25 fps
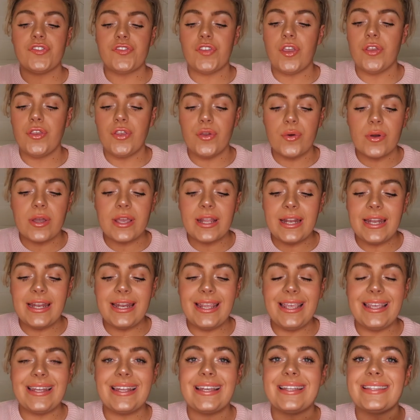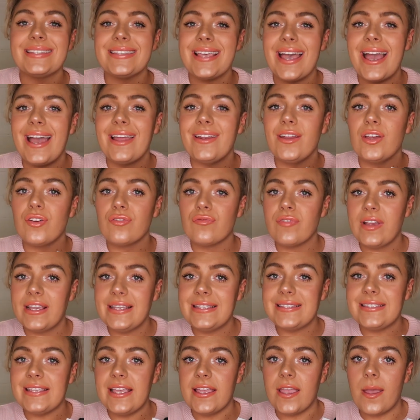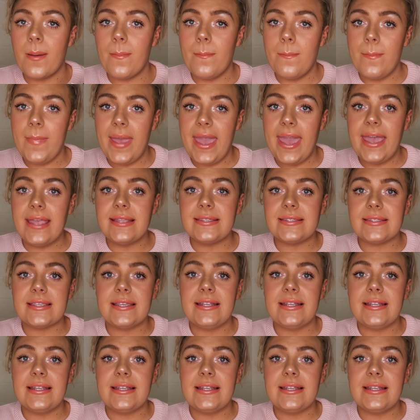So you're gonna need a tan erasing mitt.